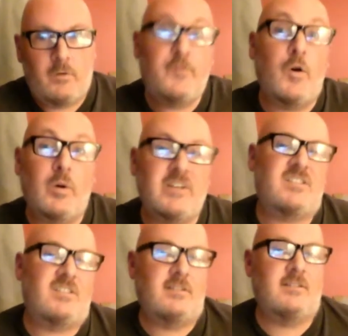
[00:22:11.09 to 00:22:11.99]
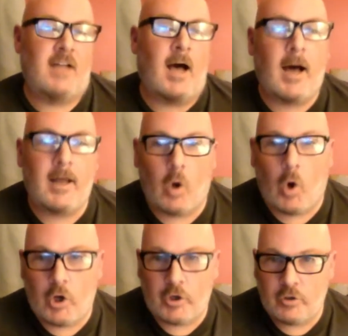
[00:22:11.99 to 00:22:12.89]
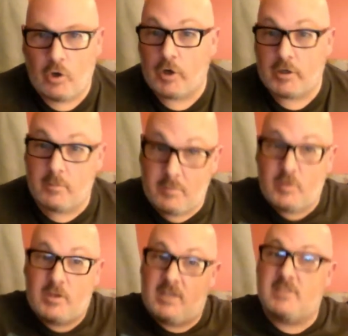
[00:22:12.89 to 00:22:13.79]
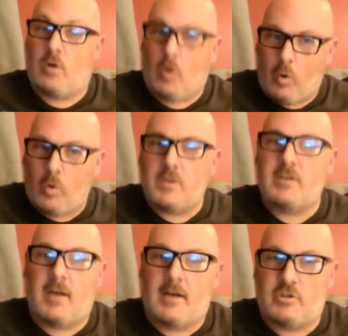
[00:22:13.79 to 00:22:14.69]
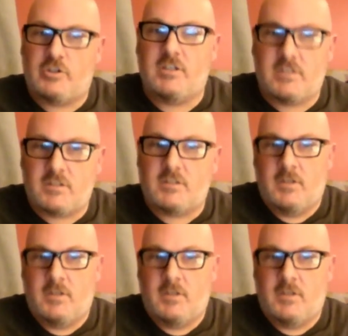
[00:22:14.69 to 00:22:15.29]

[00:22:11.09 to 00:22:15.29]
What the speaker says: focuses a lot on our community as a whole and not just